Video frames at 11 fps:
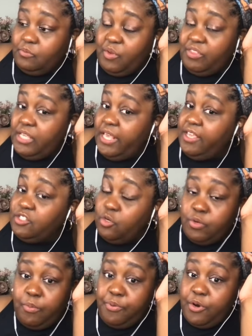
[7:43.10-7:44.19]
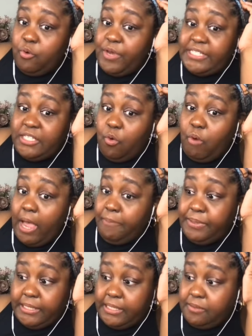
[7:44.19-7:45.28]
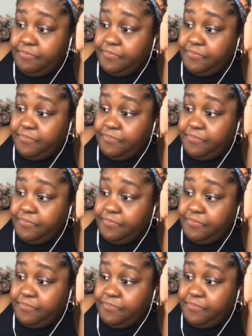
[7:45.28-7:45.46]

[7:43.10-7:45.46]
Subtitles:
Things are progressing rapidly.